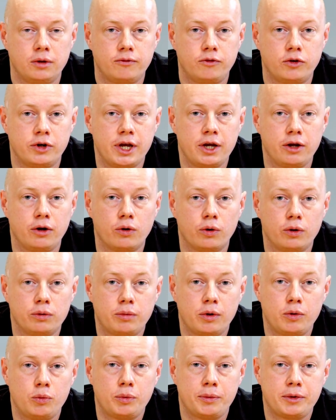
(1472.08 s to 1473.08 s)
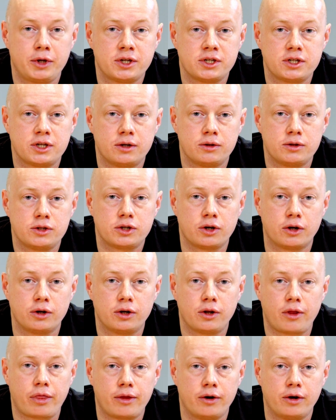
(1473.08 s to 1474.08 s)
For an 8-year-old, we would be considering
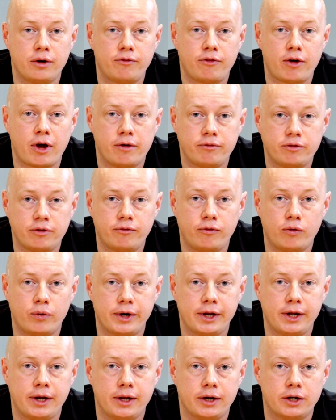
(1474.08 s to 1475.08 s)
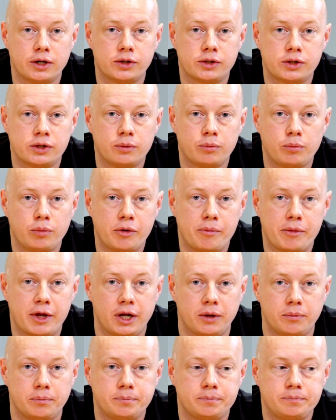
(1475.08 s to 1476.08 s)
starting at 35 to 40 litres per
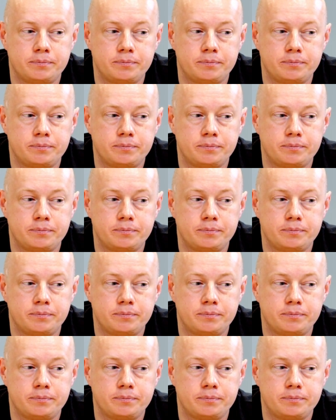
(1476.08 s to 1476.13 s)
minute